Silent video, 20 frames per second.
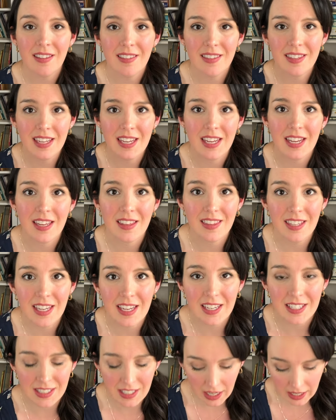the, the
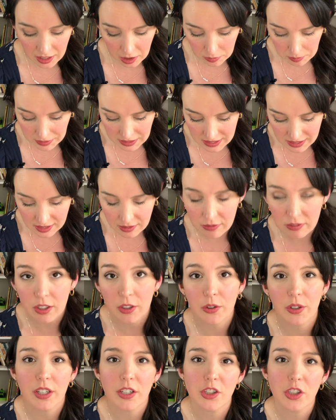entire piece of
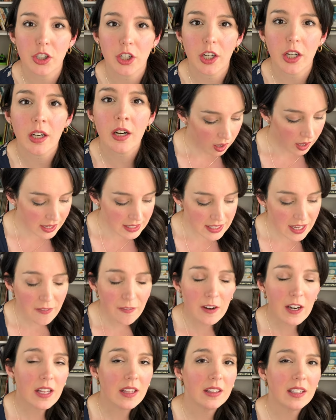literature. I
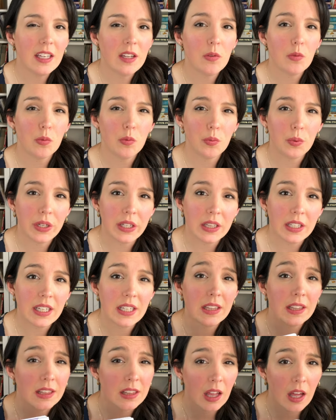definitely really
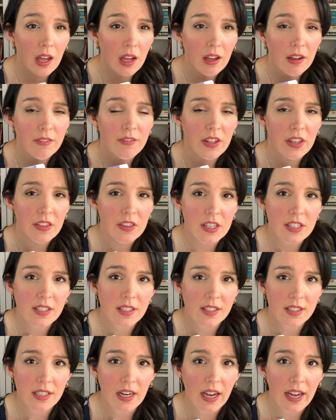love this
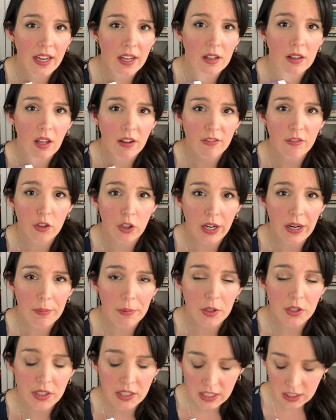style of
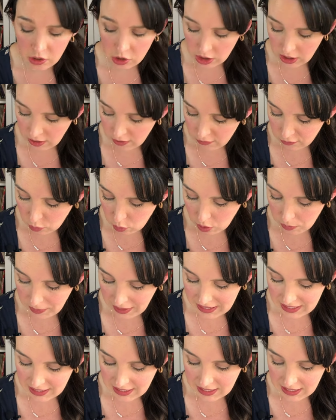grammar teaching for
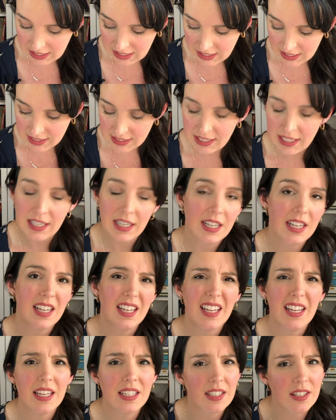my kids. It,
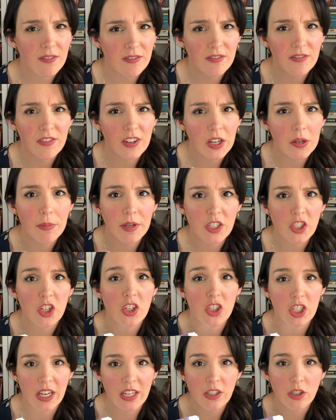it's a very much a
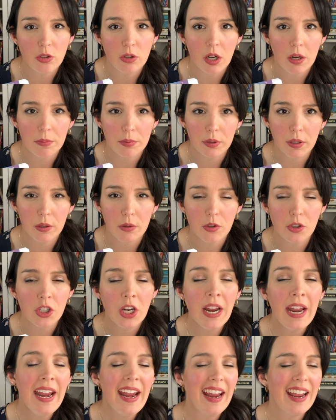gentle approach,
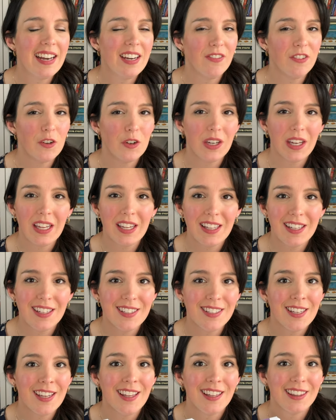and if your
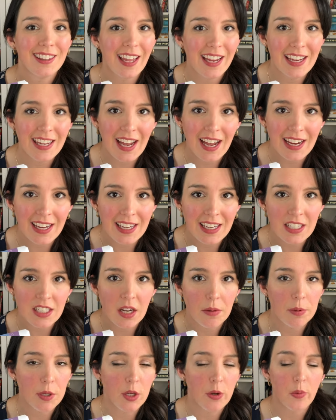kids like
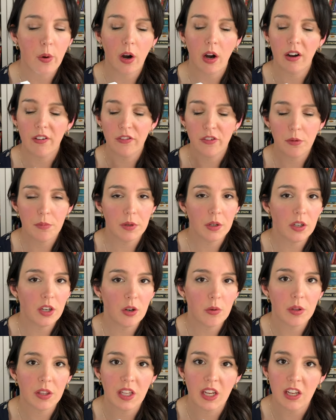IEW are
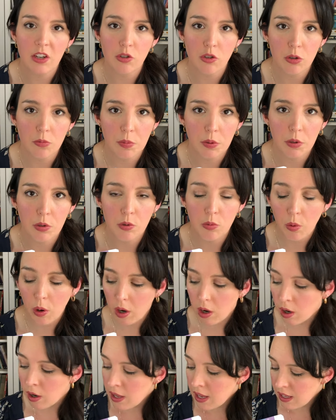familiar with Andrew
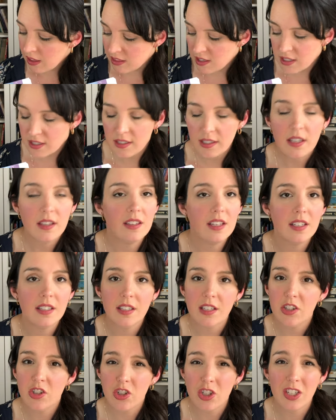Pudewa, this, this
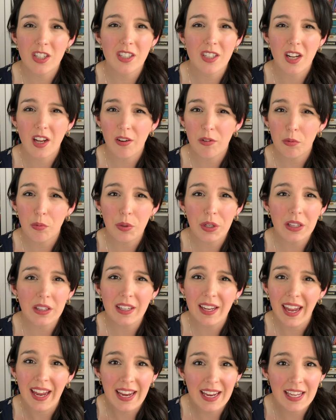is just a
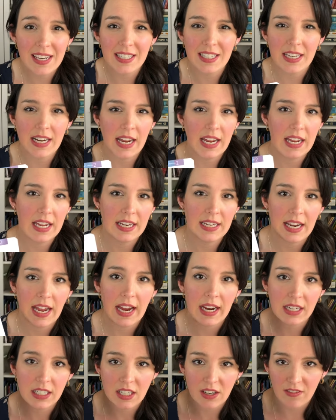really hand-in-hand -hand
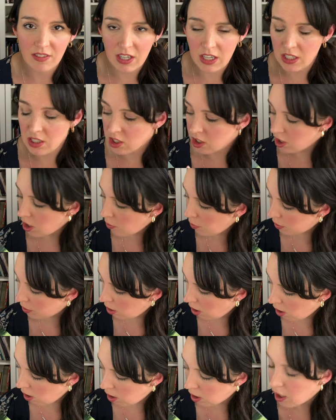activity to go
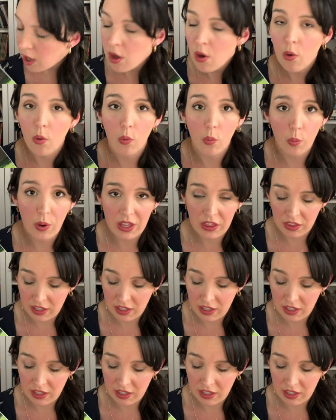along with